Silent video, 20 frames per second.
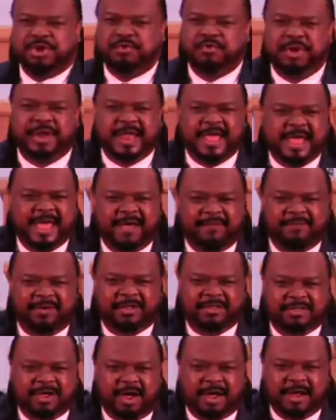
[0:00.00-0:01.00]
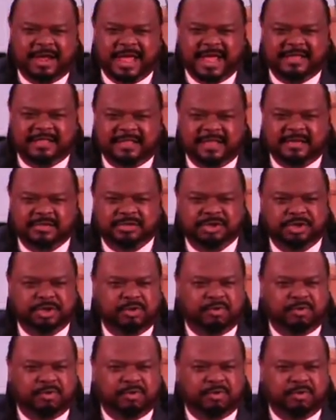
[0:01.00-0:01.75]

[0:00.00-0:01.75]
You never thought like this.